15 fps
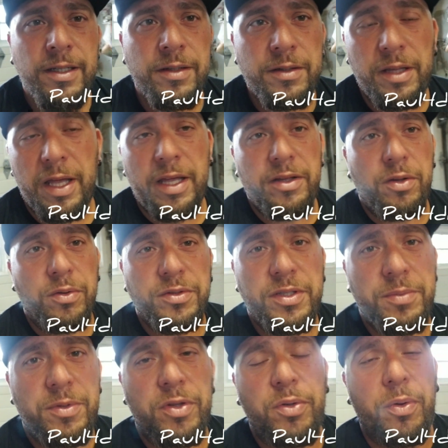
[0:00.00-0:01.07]
They don't seem
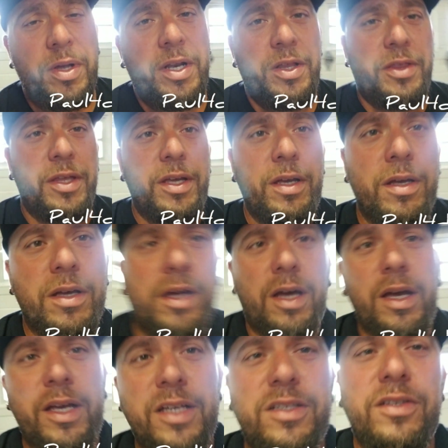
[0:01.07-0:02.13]
to do anything. I
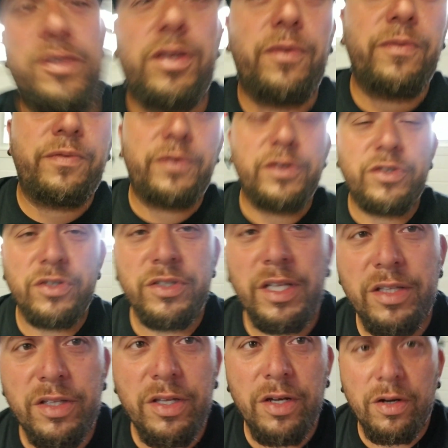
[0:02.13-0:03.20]
guess some features
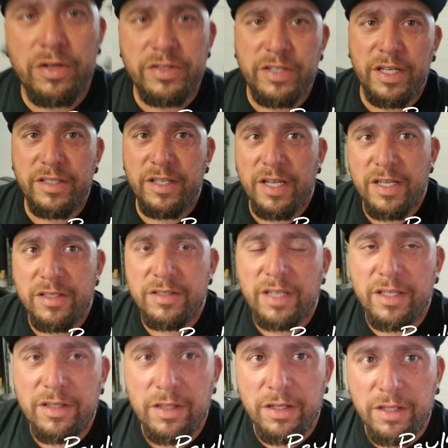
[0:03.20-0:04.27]
that the RSX has
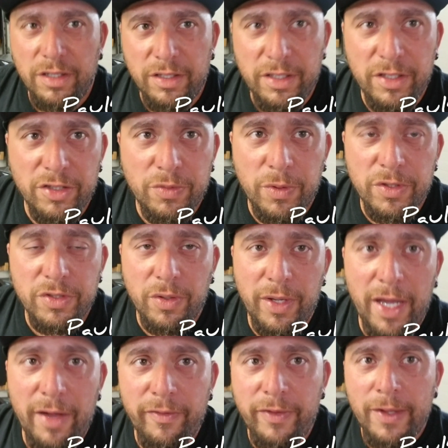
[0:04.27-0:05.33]
that the ES1s don't
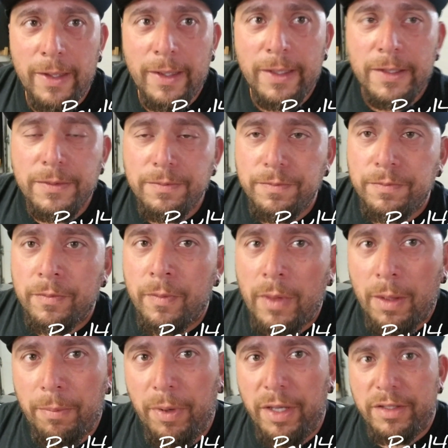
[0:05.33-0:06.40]
have.
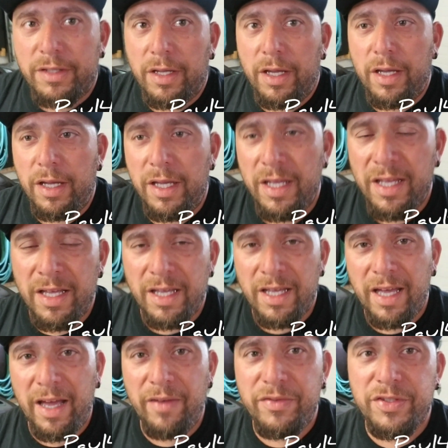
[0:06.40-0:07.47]
But I
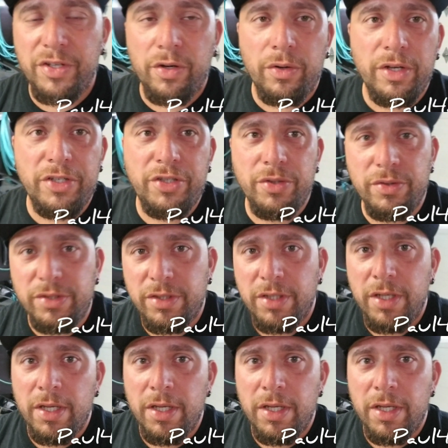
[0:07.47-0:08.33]
have 0 issues.